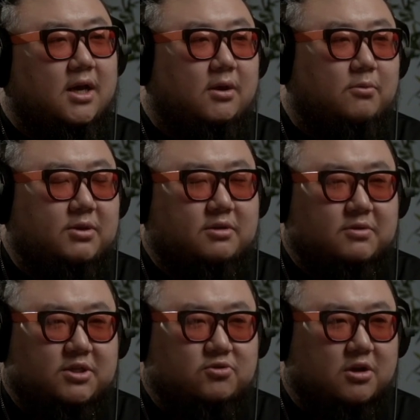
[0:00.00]
with the
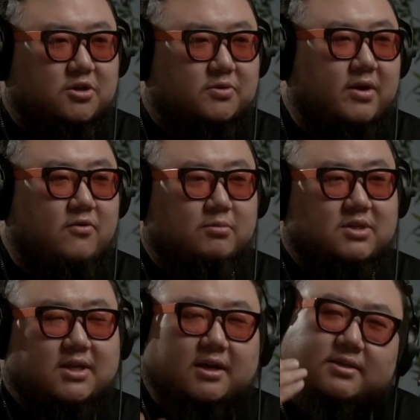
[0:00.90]
restructuring,
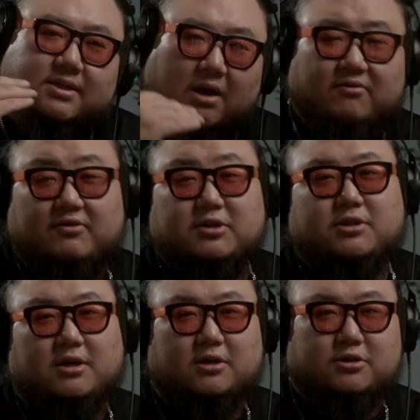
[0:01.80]
Promis9 is now
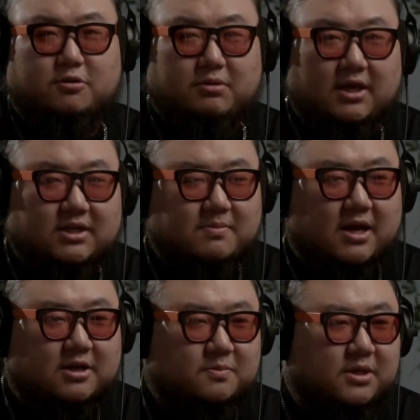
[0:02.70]
officially under Pledis
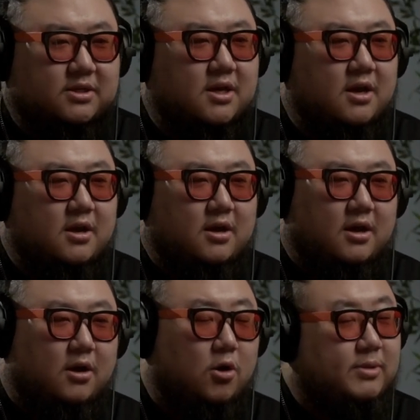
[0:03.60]
management.
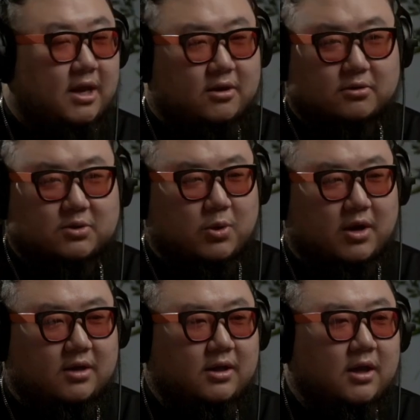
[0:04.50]
Hope that goes
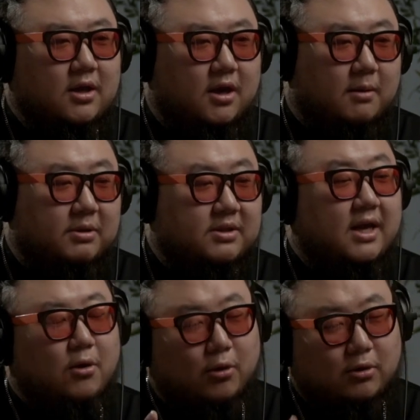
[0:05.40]
well. But
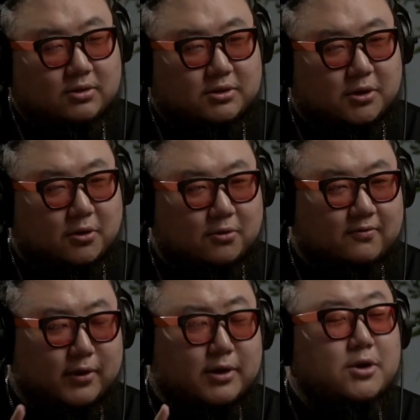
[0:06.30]
that also,
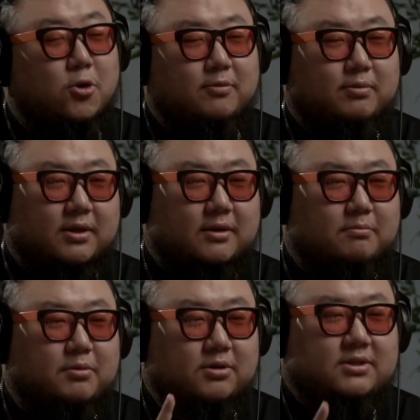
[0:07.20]
very notably,
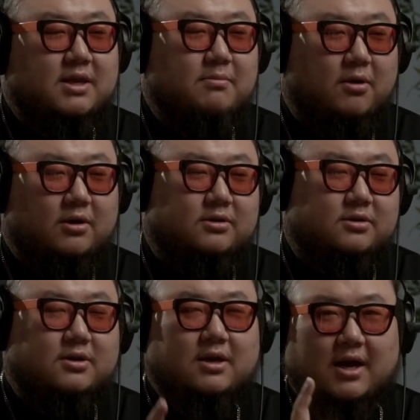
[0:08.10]
puts them
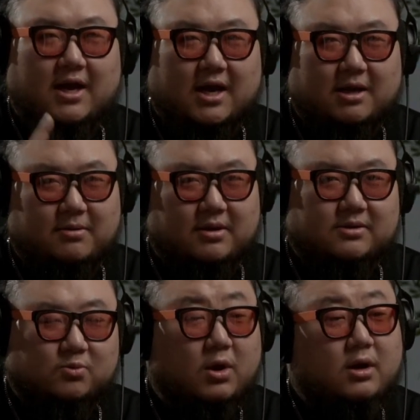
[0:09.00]
under HYBE as
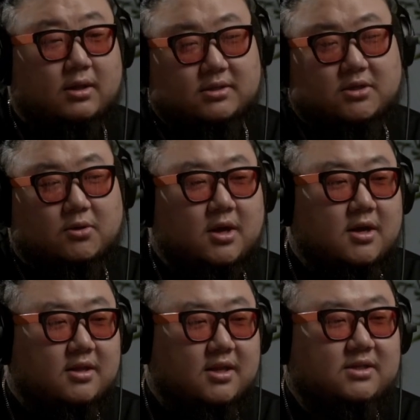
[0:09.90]
well. And so
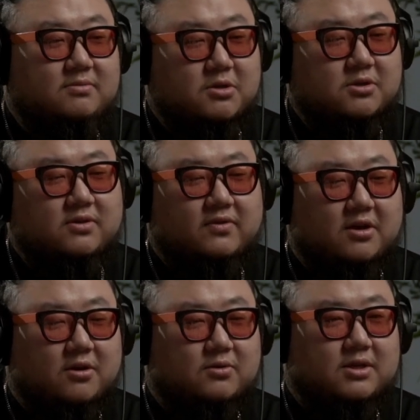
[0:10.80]
this music
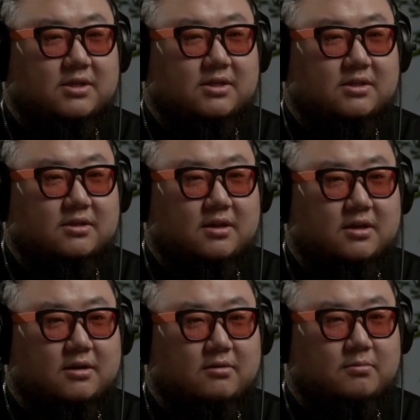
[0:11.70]
video is
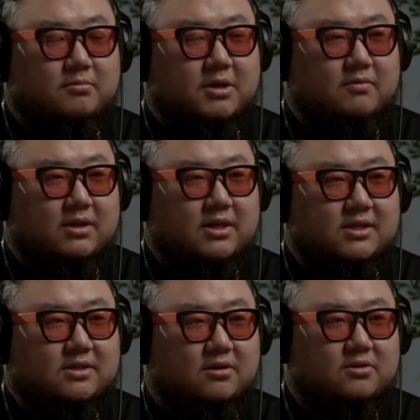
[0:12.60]
being
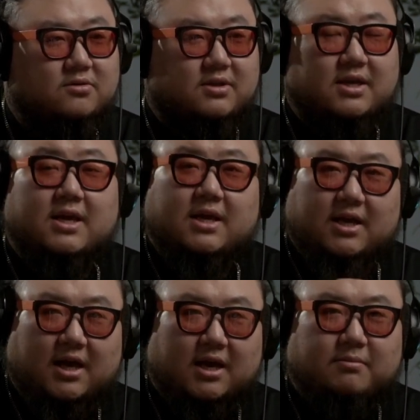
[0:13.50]
released under the
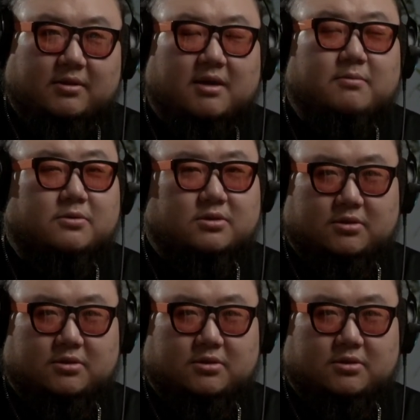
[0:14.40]
HYBE Labels